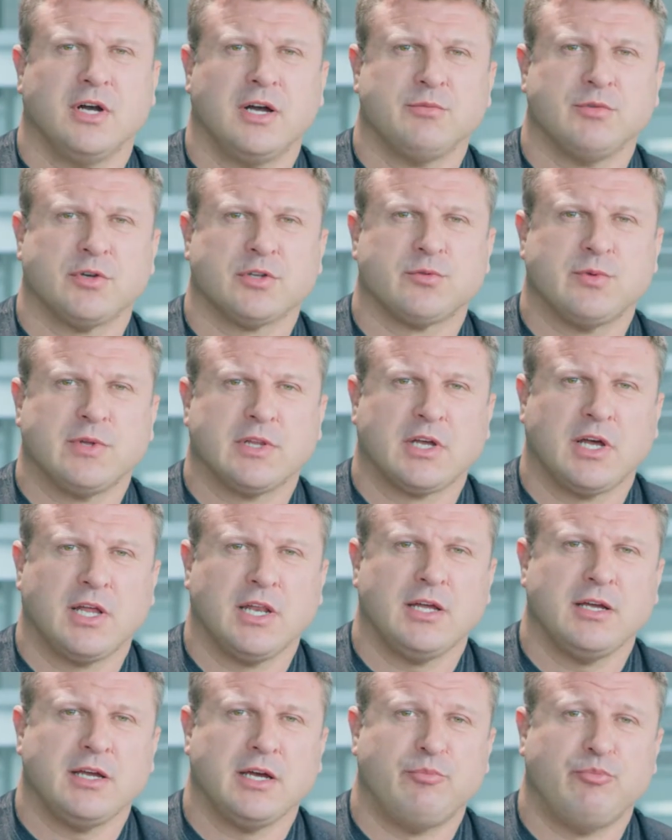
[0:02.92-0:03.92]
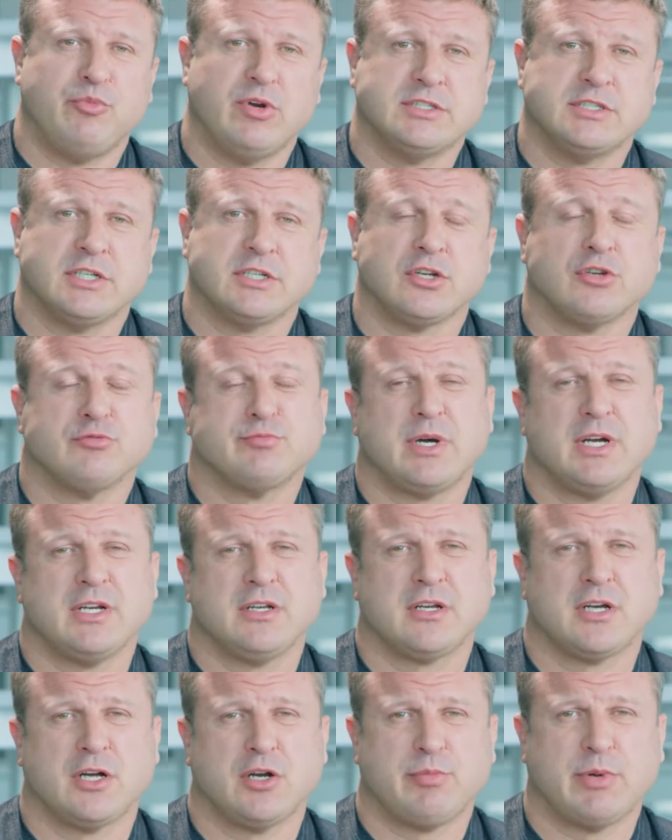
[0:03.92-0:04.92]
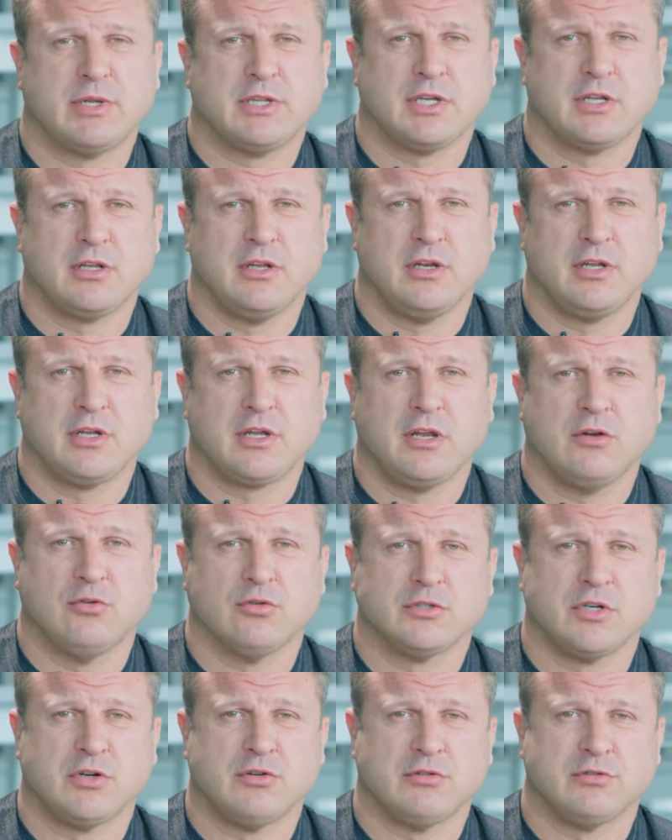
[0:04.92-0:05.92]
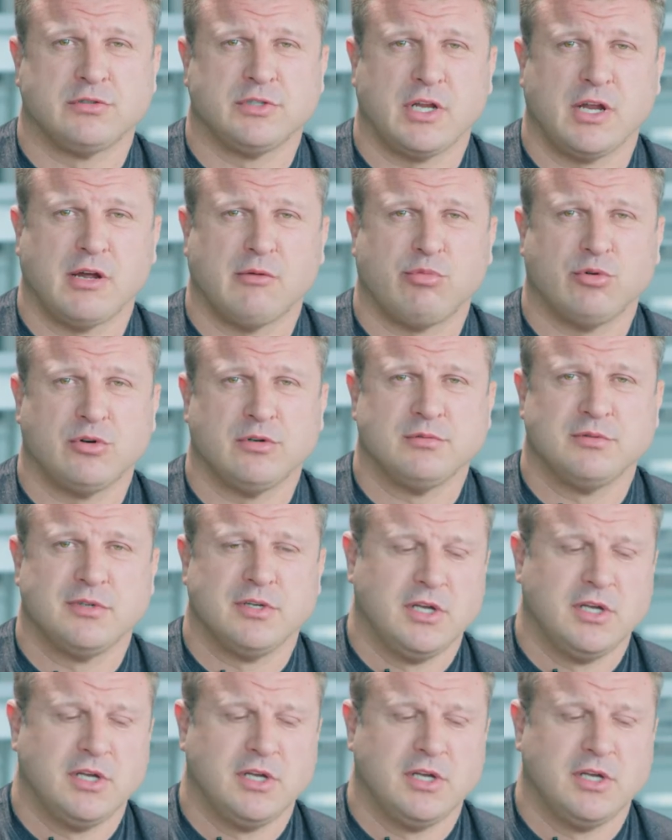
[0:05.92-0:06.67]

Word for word: I'm Dr. Will at Precision Spine Chiropractic Clinic in Orchard Road, Singapore.